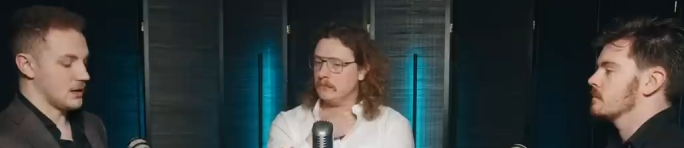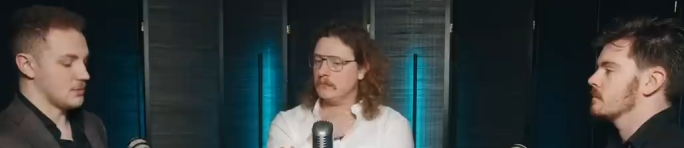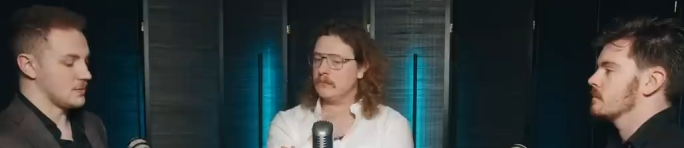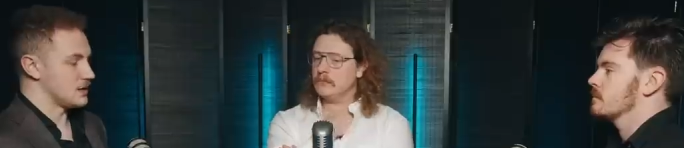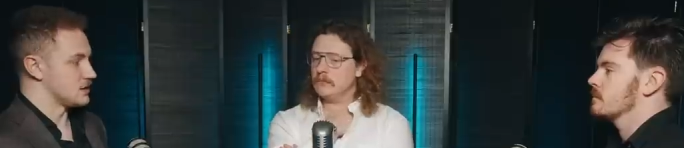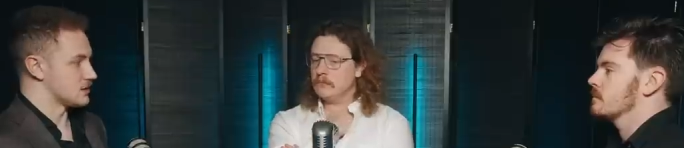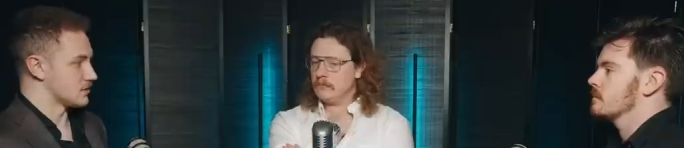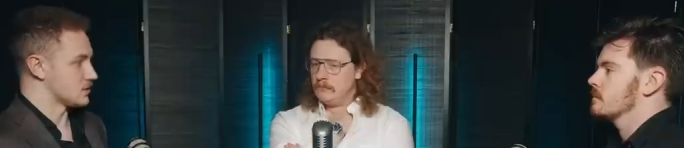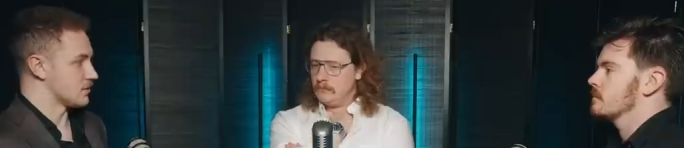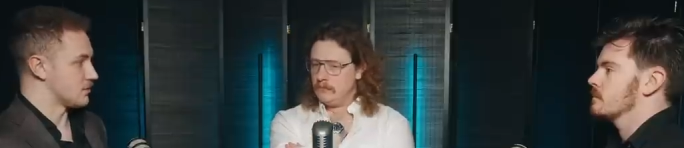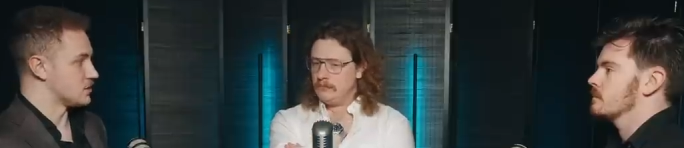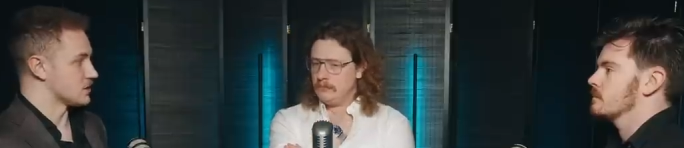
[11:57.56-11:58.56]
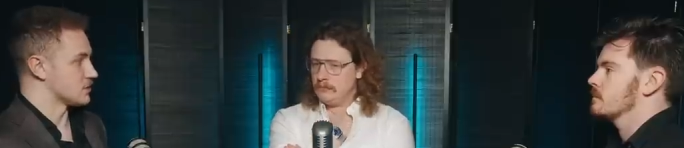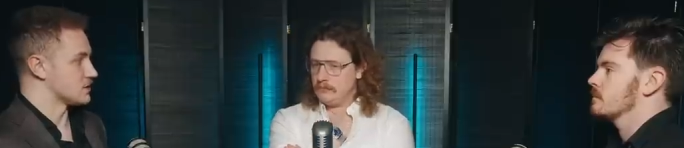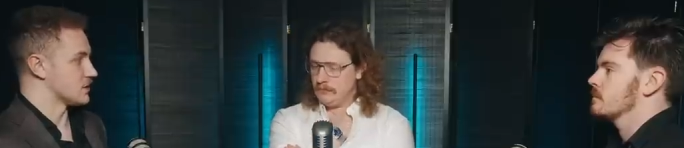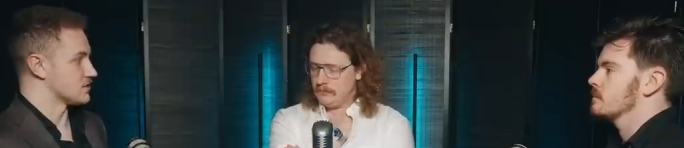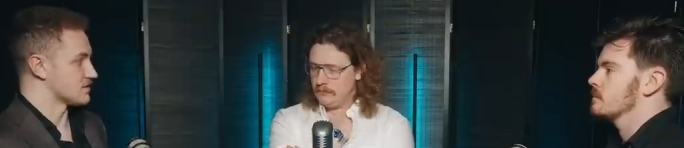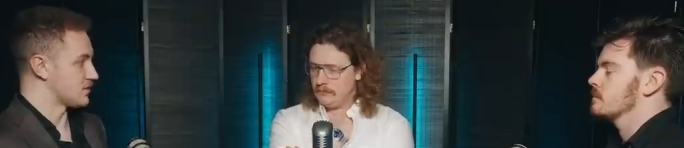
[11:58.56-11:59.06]
Speaker 1: MPs are sort of putting
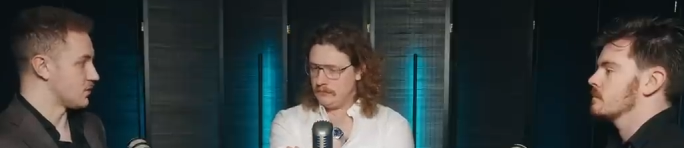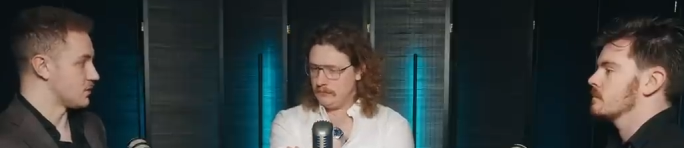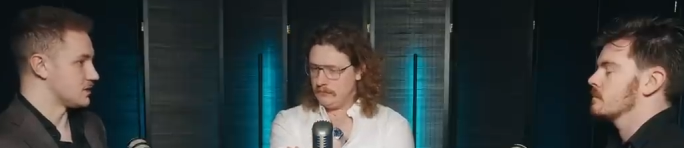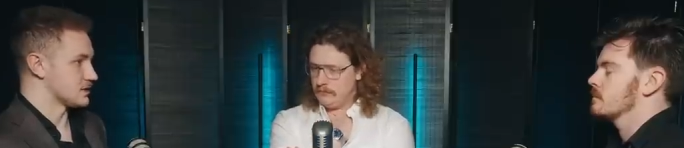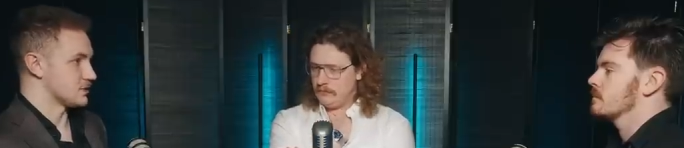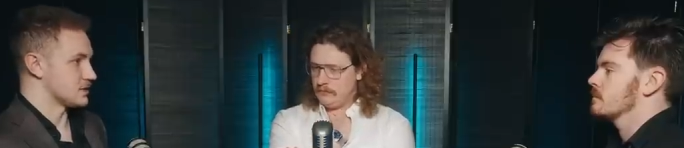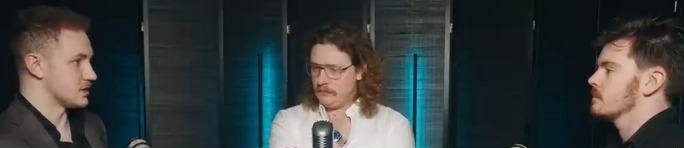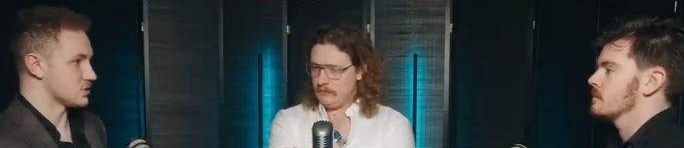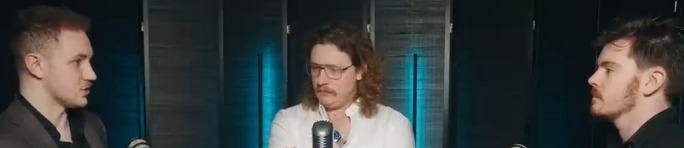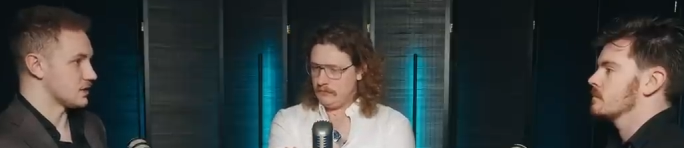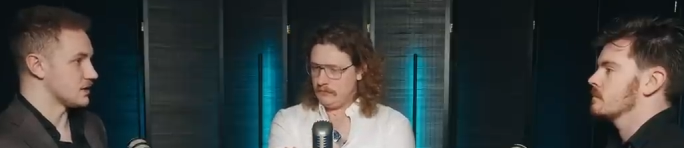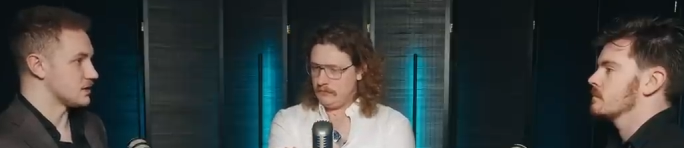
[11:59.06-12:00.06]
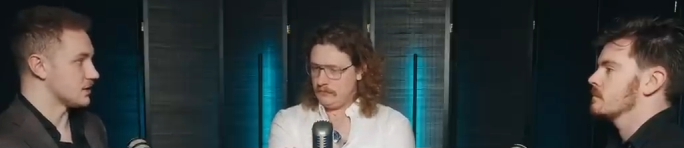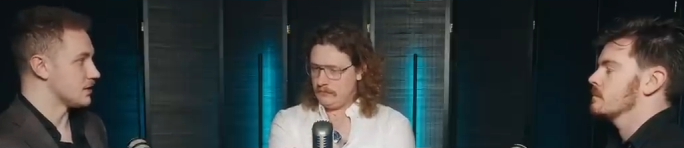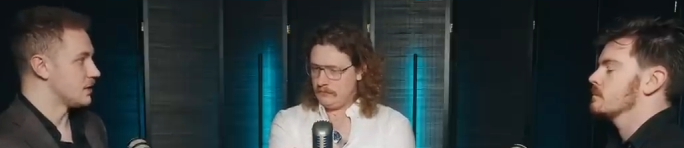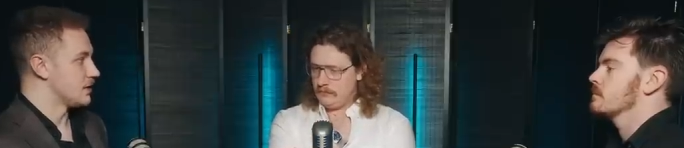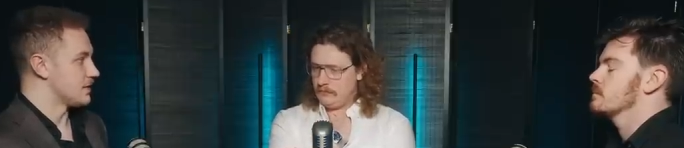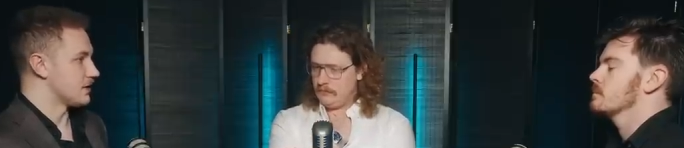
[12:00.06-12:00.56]
themselves forward as a potential leader,
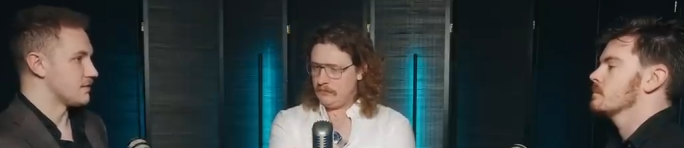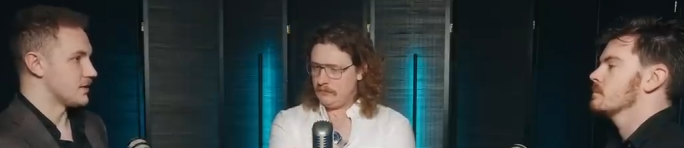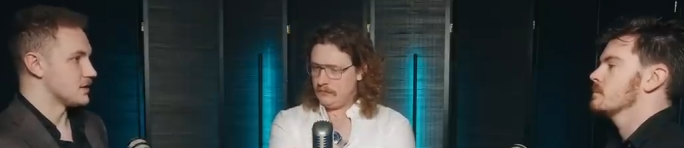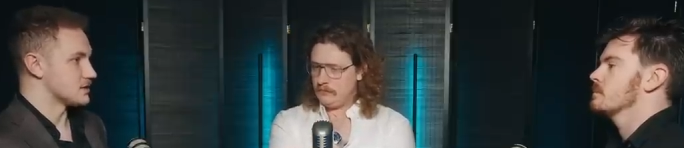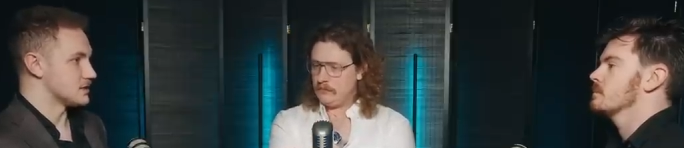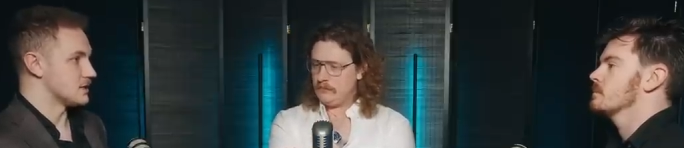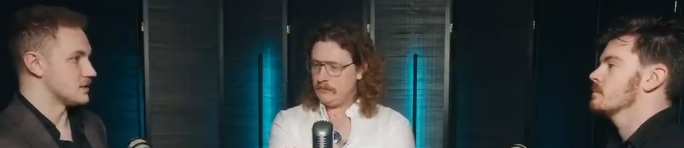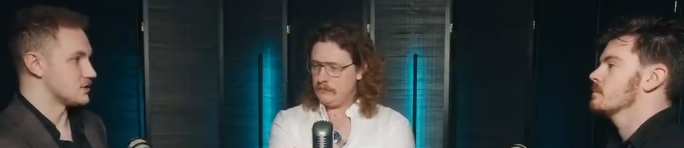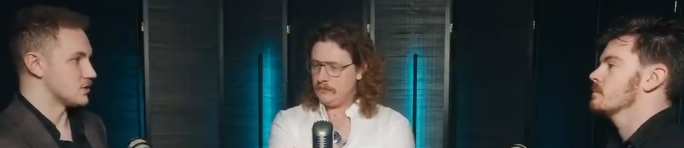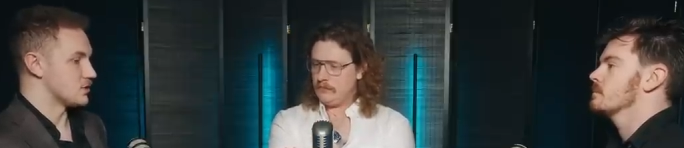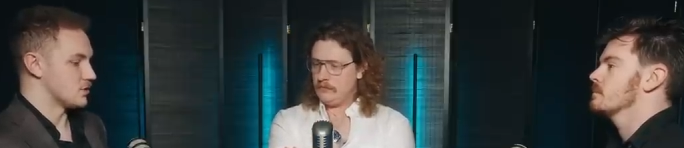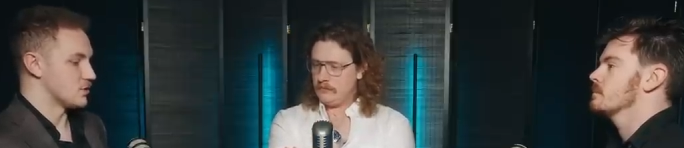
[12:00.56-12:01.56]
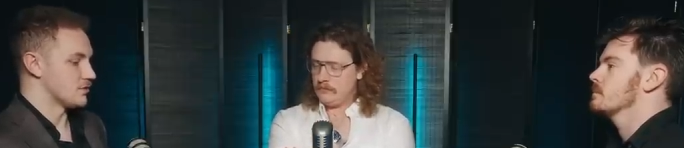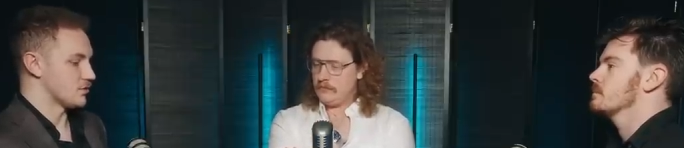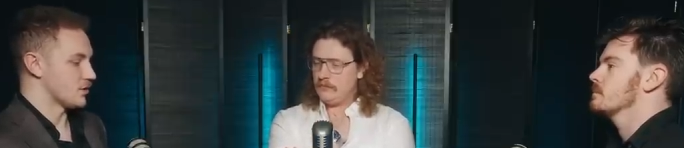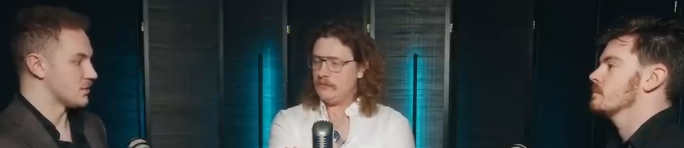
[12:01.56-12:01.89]
they first need to hoover